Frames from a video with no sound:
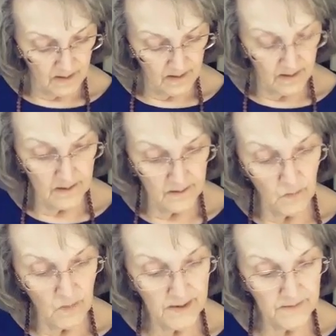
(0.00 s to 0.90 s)

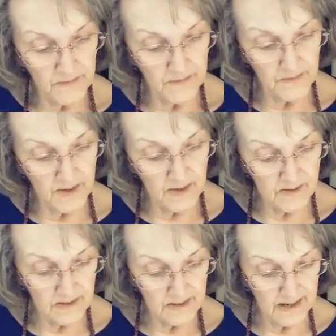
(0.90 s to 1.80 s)
One of the
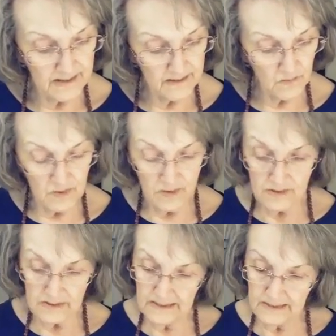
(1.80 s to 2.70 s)
things that was
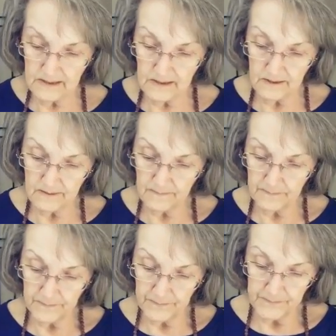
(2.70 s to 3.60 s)
sent,
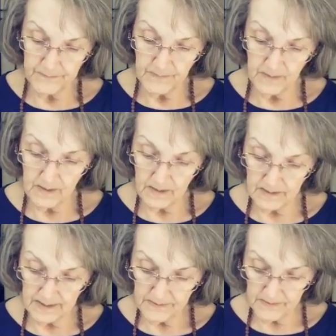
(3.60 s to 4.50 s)

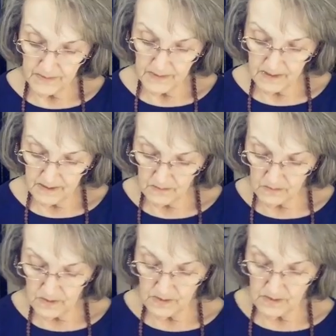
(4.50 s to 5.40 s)
and I think it
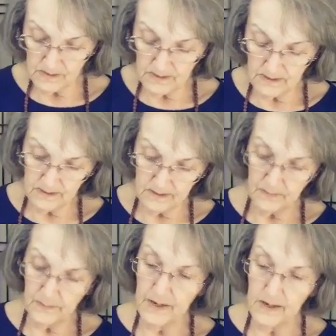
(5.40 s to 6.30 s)
was sent
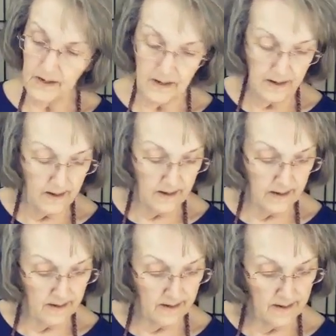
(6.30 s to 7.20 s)
by,
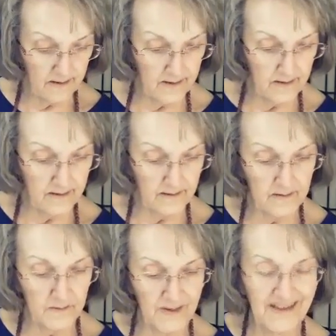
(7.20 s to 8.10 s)

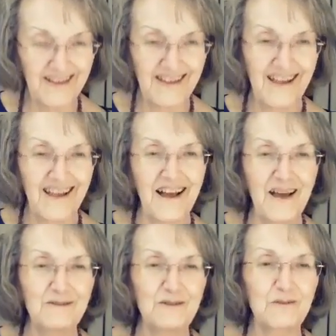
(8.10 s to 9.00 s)
I
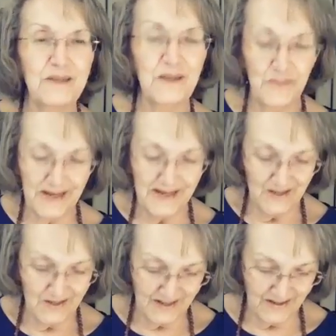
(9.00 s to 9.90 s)
have too many
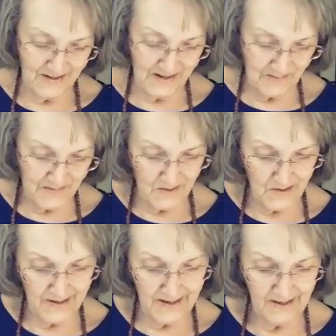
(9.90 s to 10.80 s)
pages here, I'm
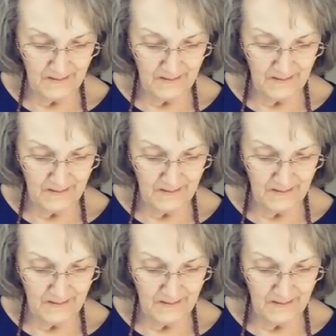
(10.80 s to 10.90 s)
sorry.